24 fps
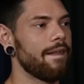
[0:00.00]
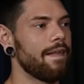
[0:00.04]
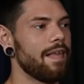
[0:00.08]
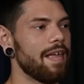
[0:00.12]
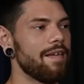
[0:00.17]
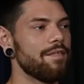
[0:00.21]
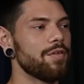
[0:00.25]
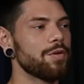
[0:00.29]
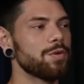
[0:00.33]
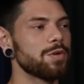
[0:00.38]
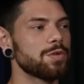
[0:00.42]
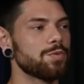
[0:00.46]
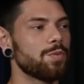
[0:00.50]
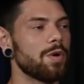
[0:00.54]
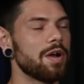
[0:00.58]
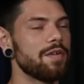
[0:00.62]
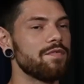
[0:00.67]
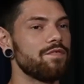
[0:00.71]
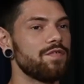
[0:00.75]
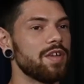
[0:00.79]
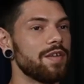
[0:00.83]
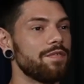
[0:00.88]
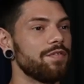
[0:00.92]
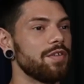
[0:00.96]
If it was
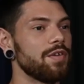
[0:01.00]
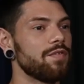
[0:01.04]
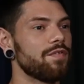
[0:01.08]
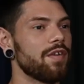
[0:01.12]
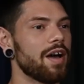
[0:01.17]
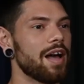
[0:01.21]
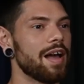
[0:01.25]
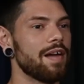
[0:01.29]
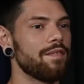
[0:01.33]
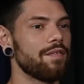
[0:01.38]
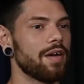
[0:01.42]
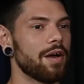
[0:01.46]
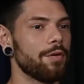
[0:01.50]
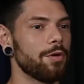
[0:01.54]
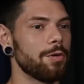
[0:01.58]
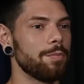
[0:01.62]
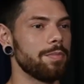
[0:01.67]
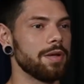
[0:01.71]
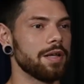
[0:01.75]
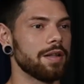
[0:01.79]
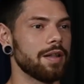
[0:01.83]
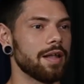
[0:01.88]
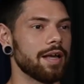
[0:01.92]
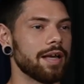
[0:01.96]
155, I would
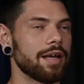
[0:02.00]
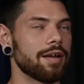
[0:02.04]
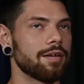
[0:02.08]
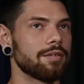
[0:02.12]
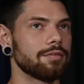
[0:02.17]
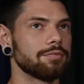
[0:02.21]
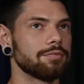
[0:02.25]
be like,